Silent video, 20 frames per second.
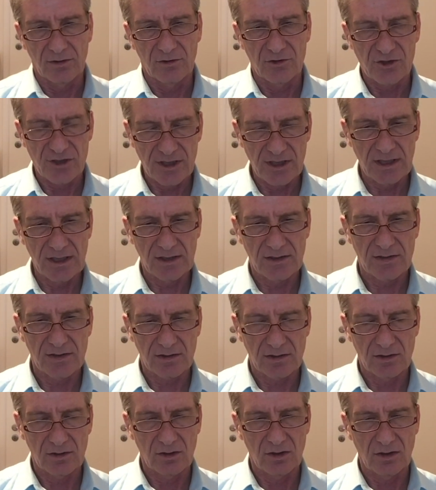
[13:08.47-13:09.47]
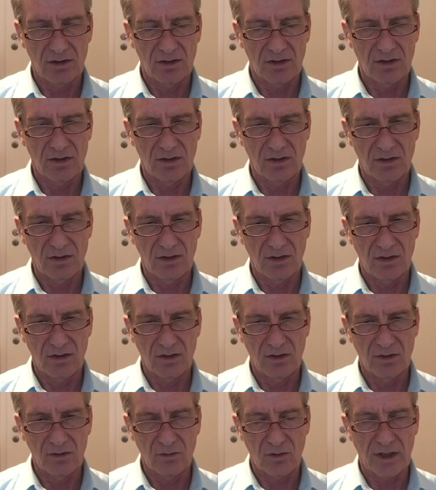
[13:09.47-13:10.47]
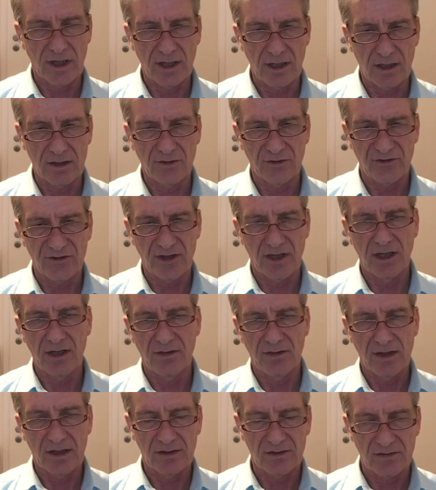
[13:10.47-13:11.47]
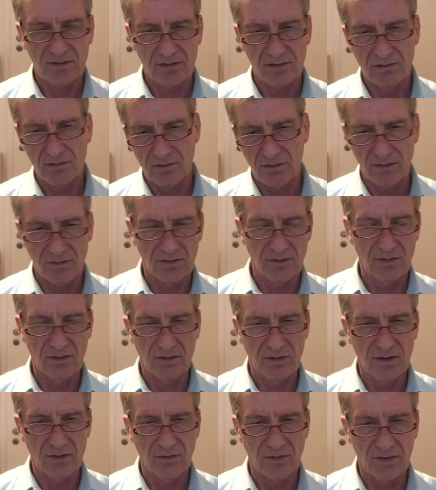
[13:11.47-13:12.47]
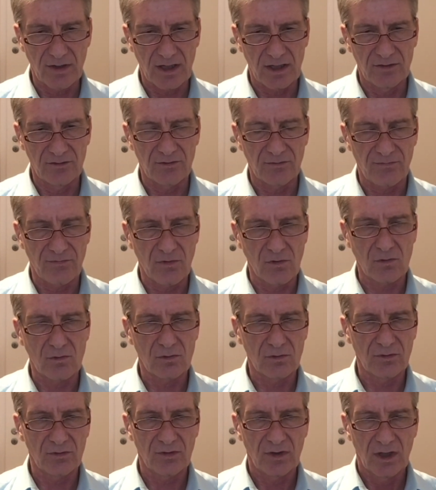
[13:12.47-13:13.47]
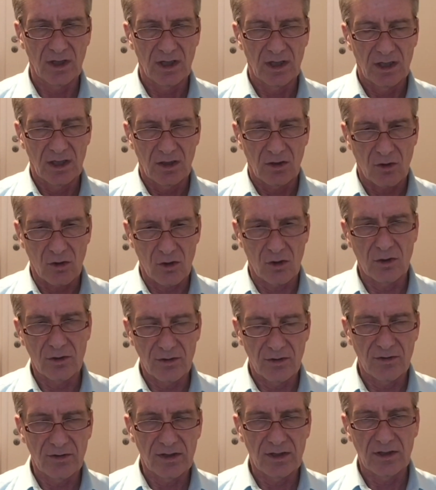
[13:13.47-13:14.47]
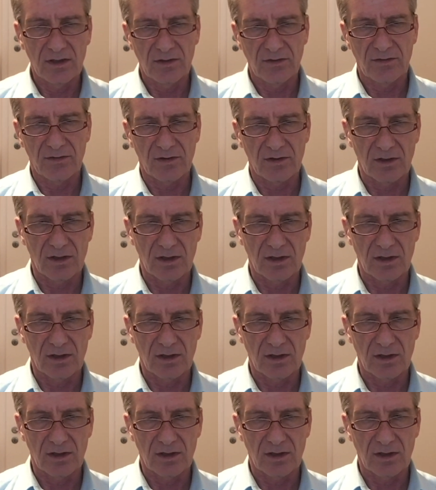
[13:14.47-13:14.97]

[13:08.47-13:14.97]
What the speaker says: sheets, you can understand that there is a focus on these